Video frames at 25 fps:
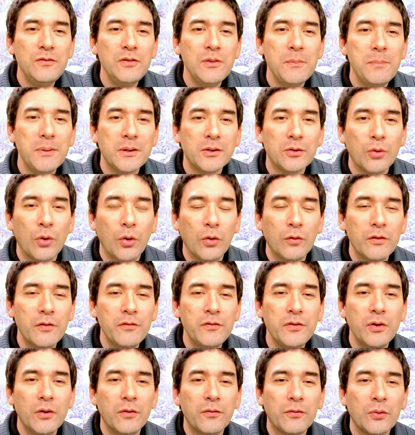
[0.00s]
you a better
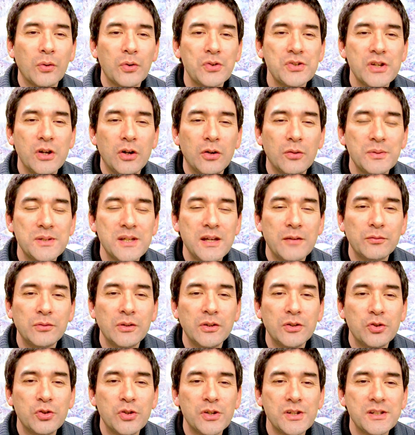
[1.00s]
overview, of course, I always have to
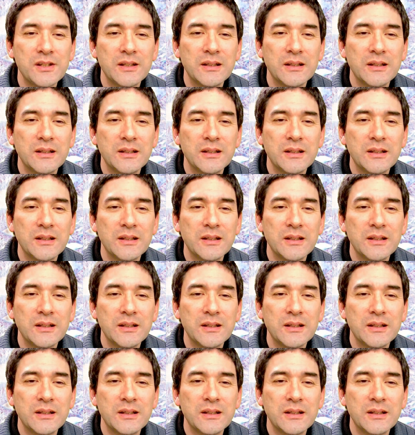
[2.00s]
adjust